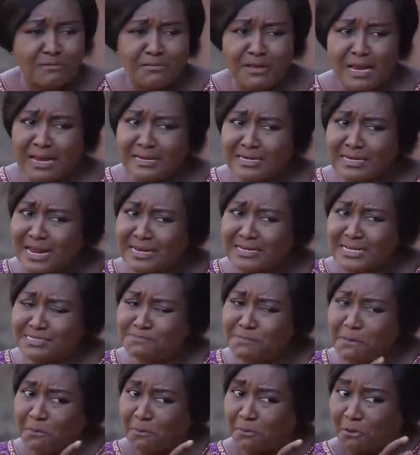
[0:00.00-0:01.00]
But
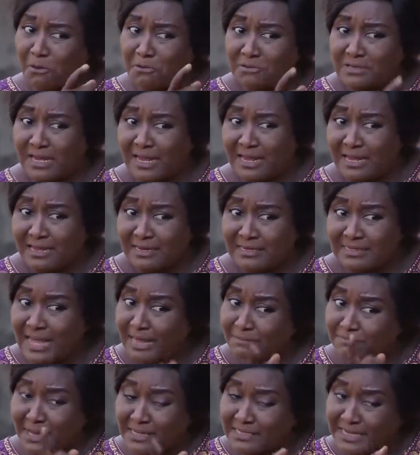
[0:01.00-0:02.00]
these people,
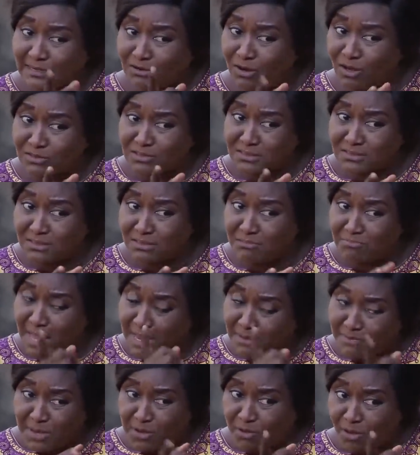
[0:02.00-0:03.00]
they did not
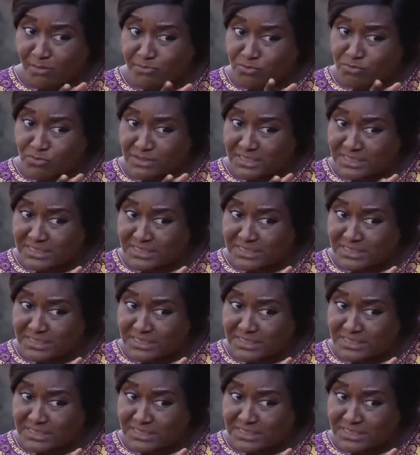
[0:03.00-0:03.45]
make me come